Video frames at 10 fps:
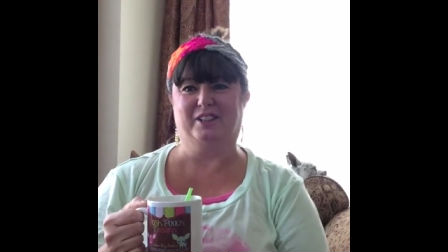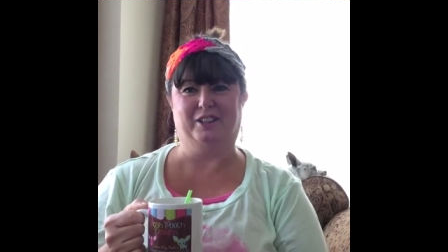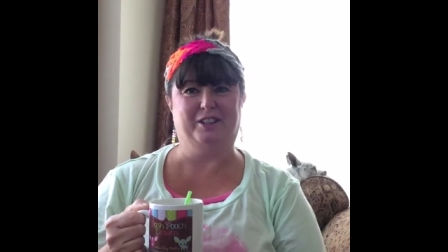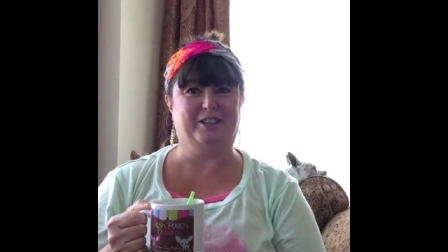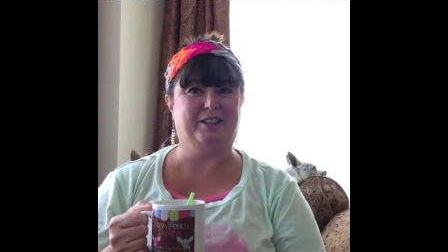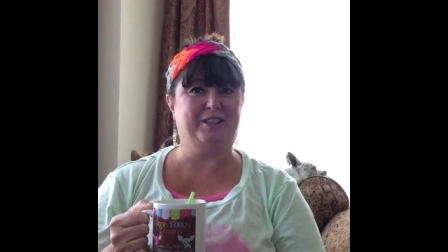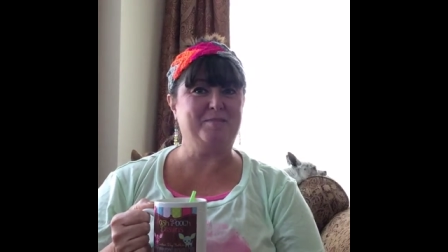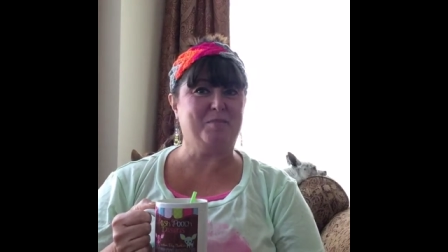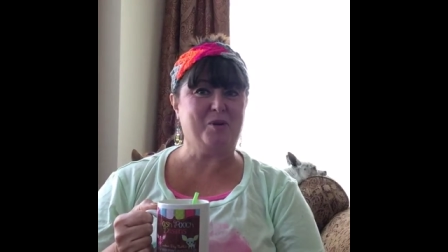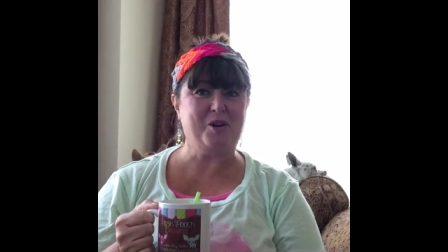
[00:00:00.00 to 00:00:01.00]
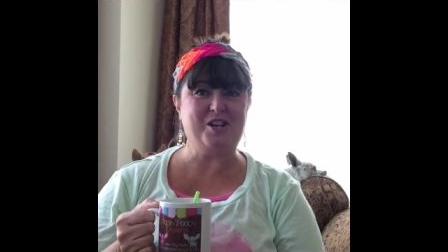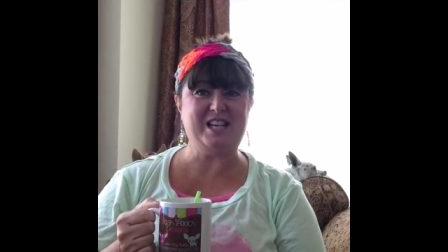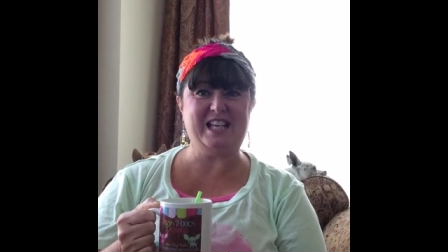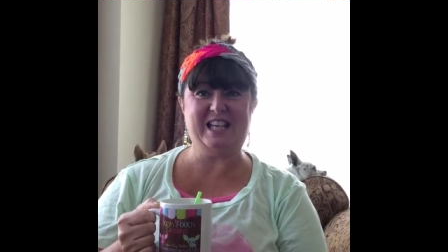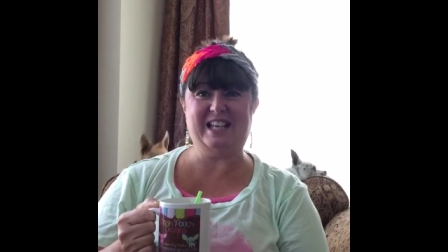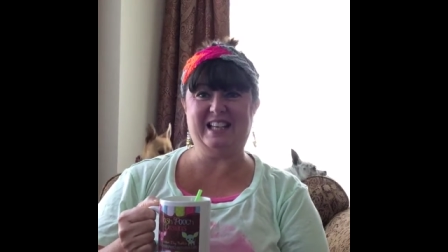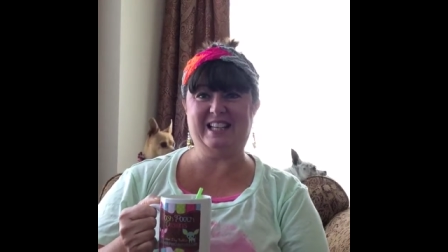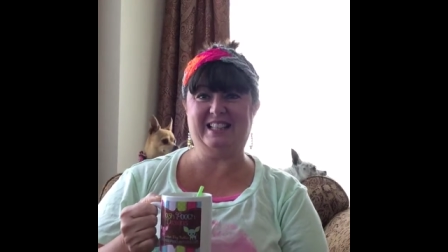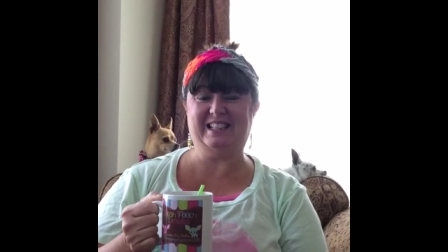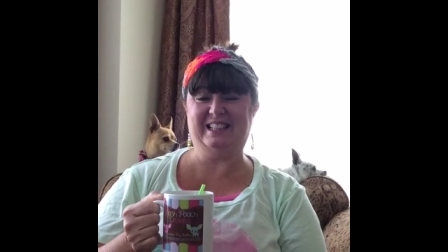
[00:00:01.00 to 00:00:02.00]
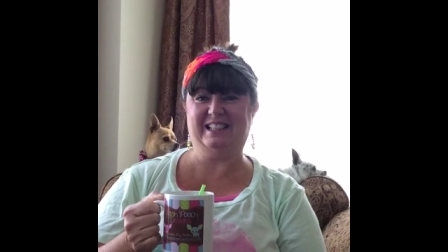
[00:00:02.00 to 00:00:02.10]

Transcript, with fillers: Good morning!